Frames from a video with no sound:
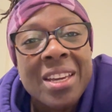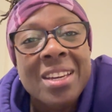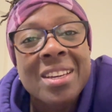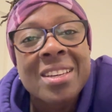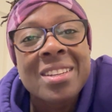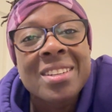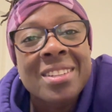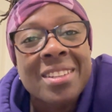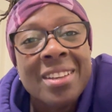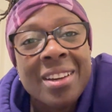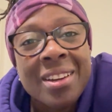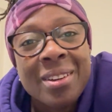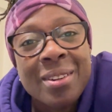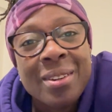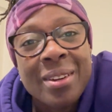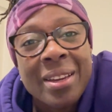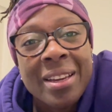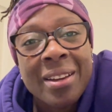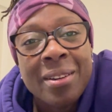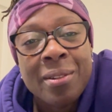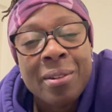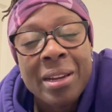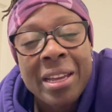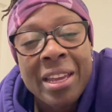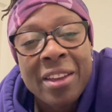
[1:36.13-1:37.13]
So
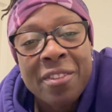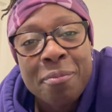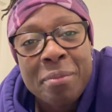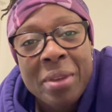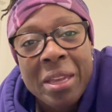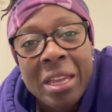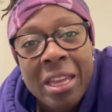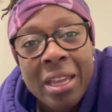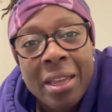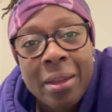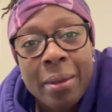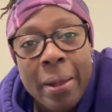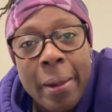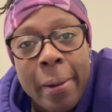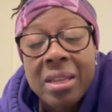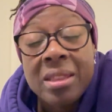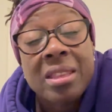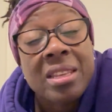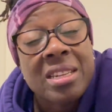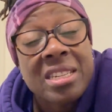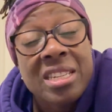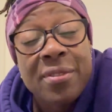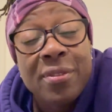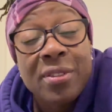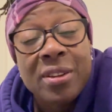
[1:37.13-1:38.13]
it will give me,
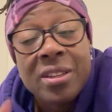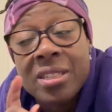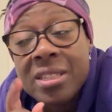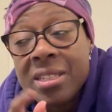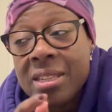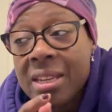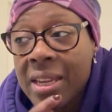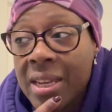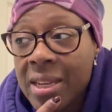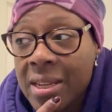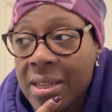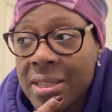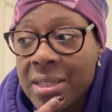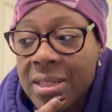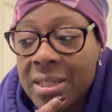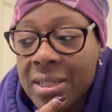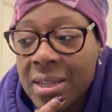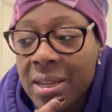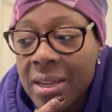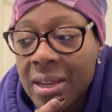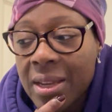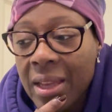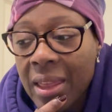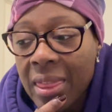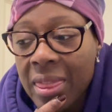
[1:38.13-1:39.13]
the difference is
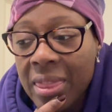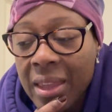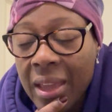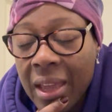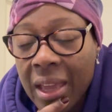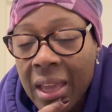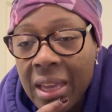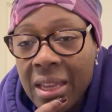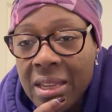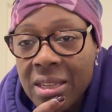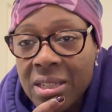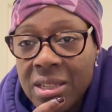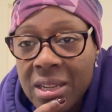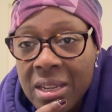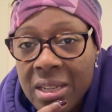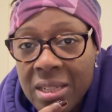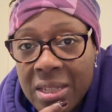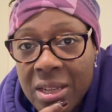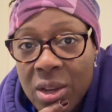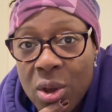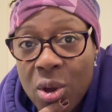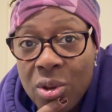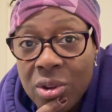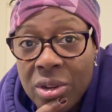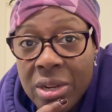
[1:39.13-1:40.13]
I think it does
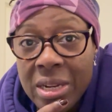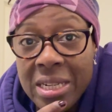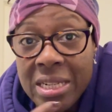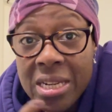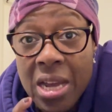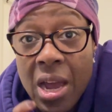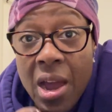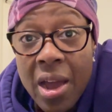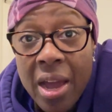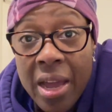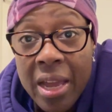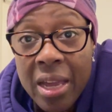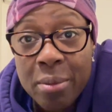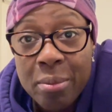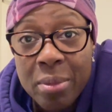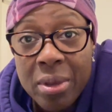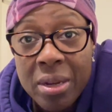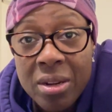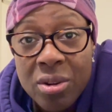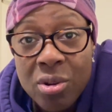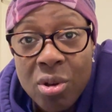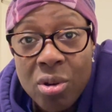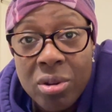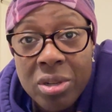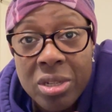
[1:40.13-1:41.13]
it on time
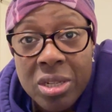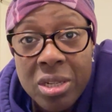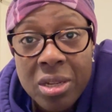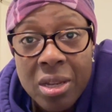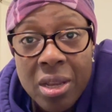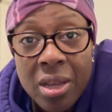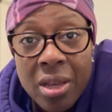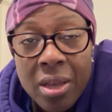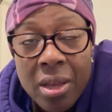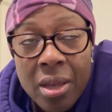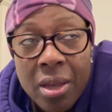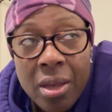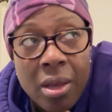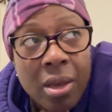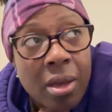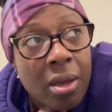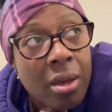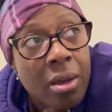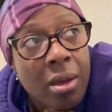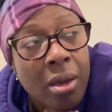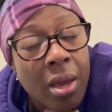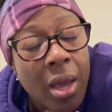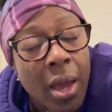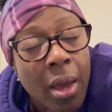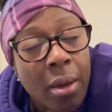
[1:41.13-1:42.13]
not
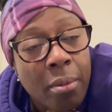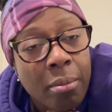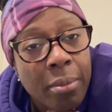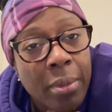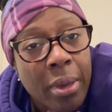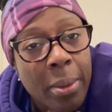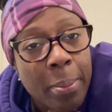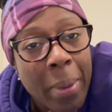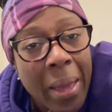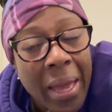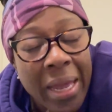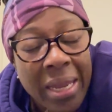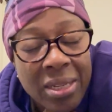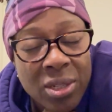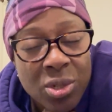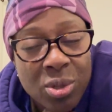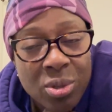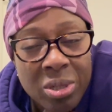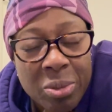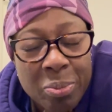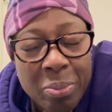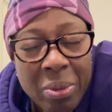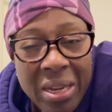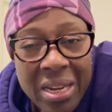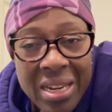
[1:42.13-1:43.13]
um, pace or
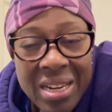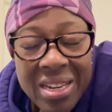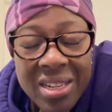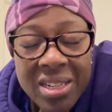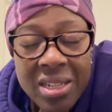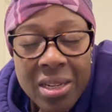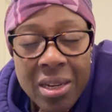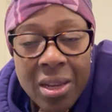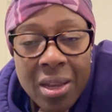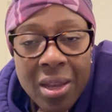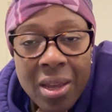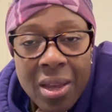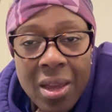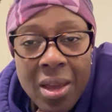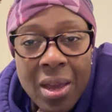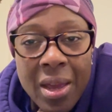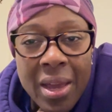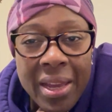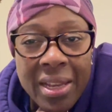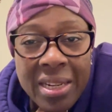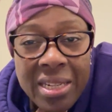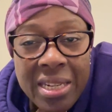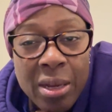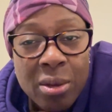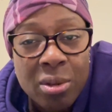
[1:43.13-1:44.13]
speed.
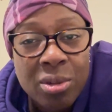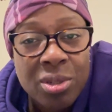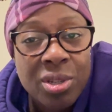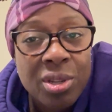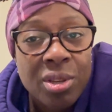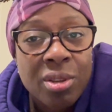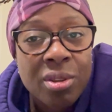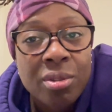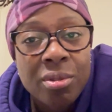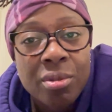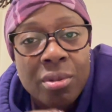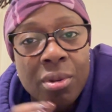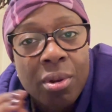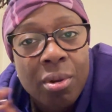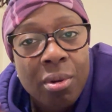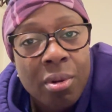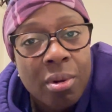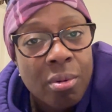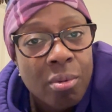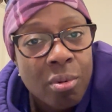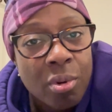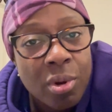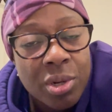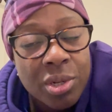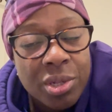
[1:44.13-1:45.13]
It tells you
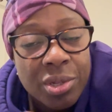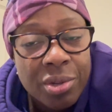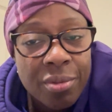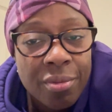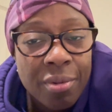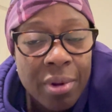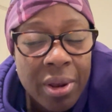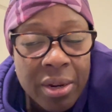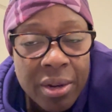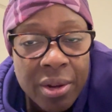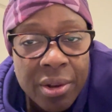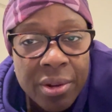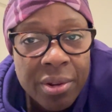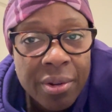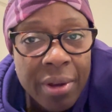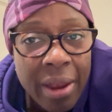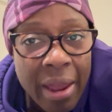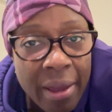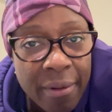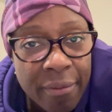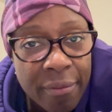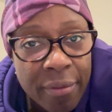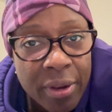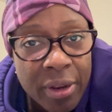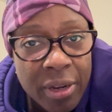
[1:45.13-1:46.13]
what to run on your
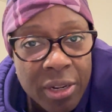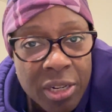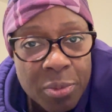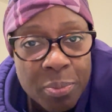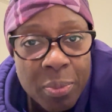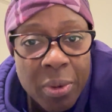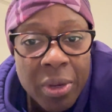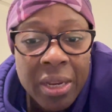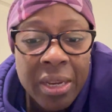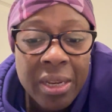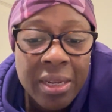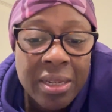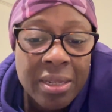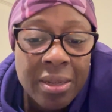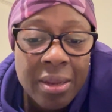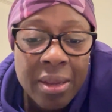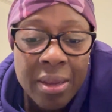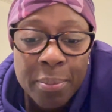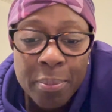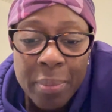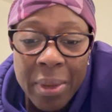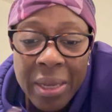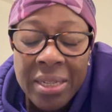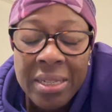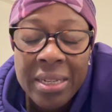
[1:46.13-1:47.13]
average but
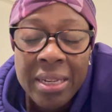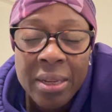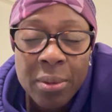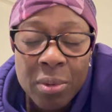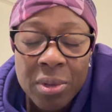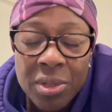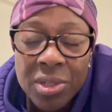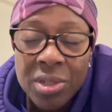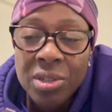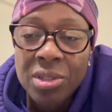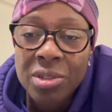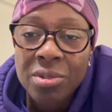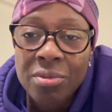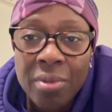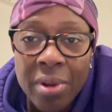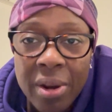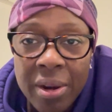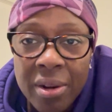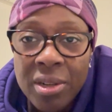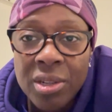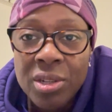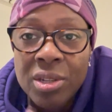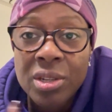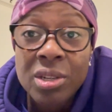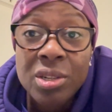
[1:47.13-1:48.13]
it basically wants you to
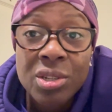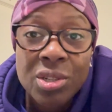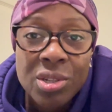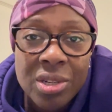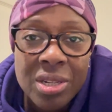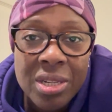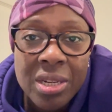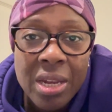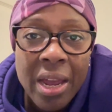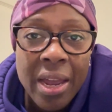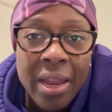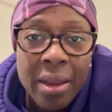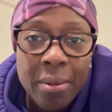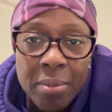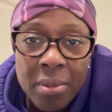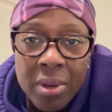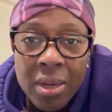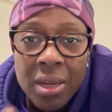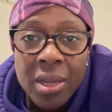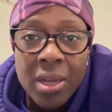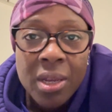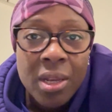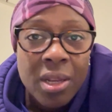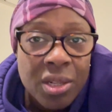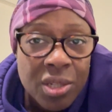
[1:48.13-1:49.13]
run to time.
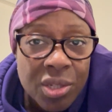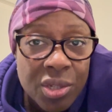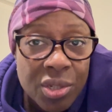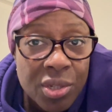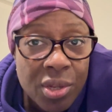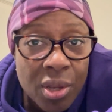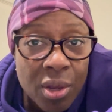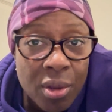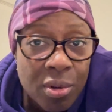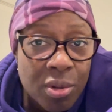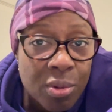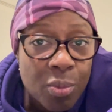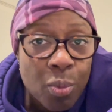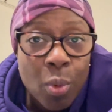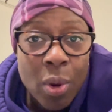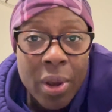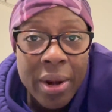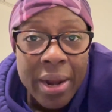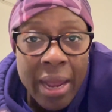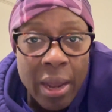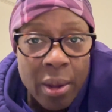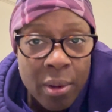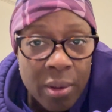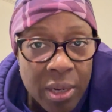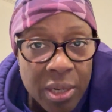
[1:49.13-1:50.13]
So one
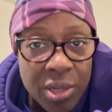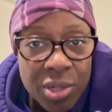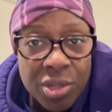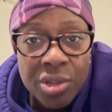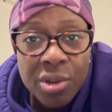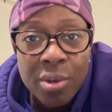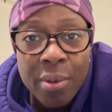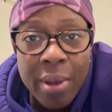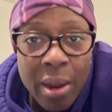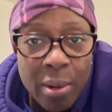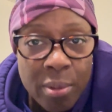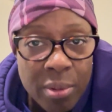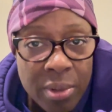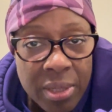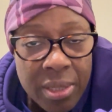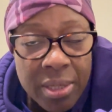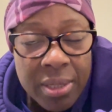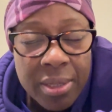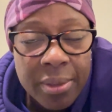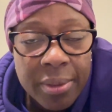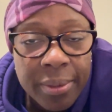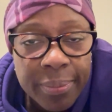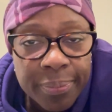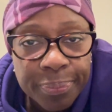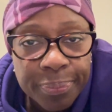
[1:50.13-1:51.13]
hour, two hours.